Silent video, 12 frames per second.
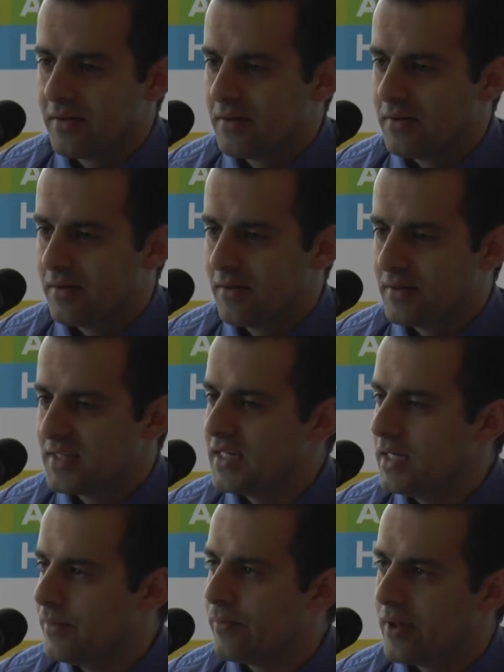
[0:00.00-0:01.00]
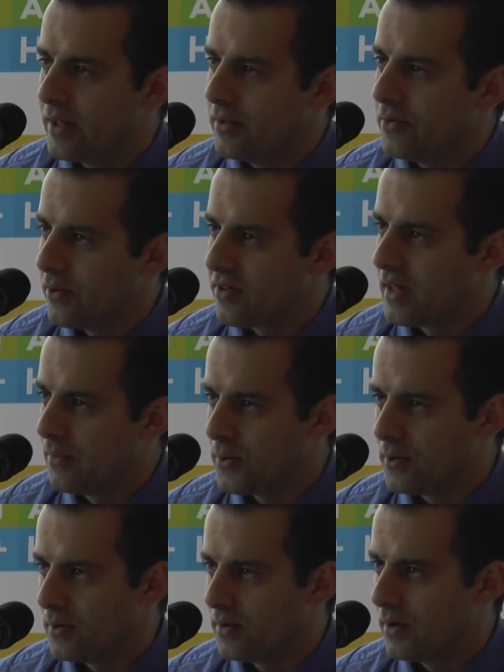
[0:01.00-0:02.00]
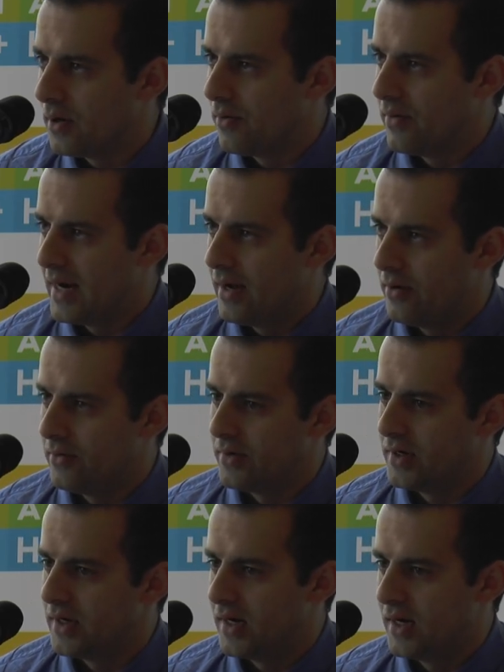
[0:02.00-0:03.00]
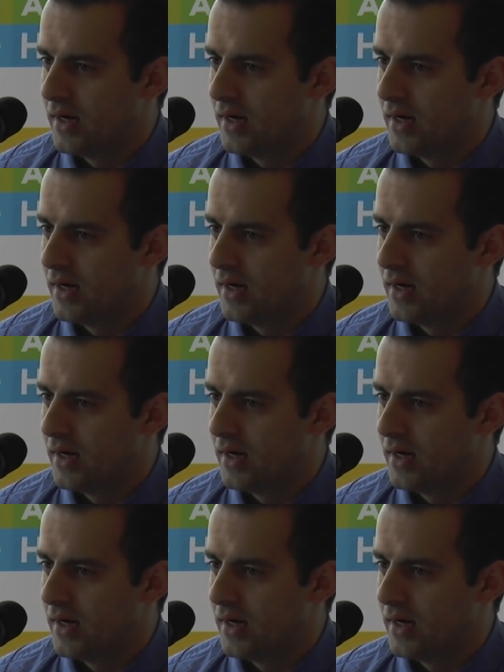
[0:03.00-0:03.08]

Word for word: the team that you assemble around